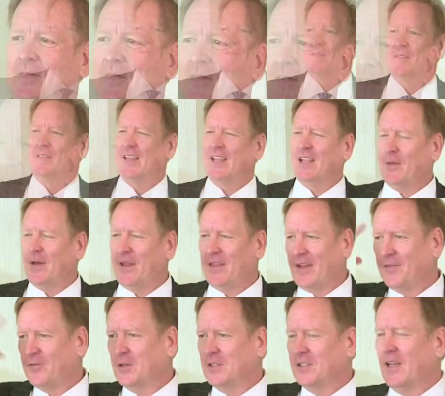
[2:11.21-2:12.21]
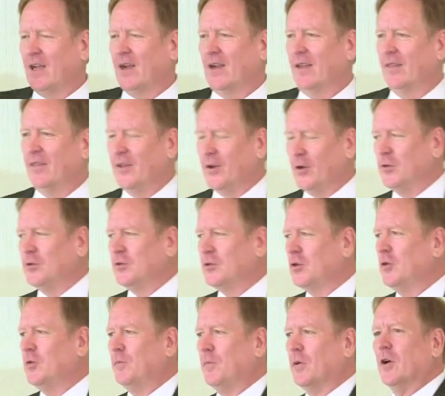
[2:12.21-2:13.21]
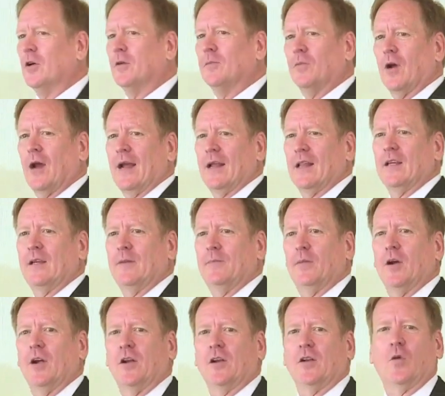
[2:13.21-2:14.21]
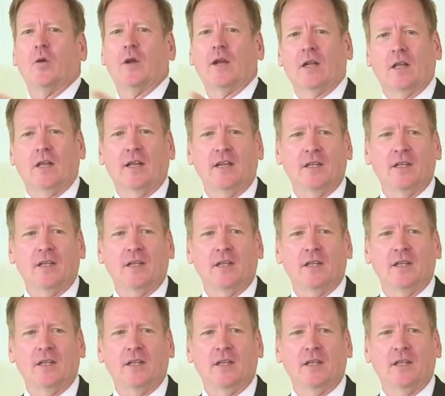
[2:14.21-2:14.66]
Think about that for a second. Those who burn brightly burn quickly.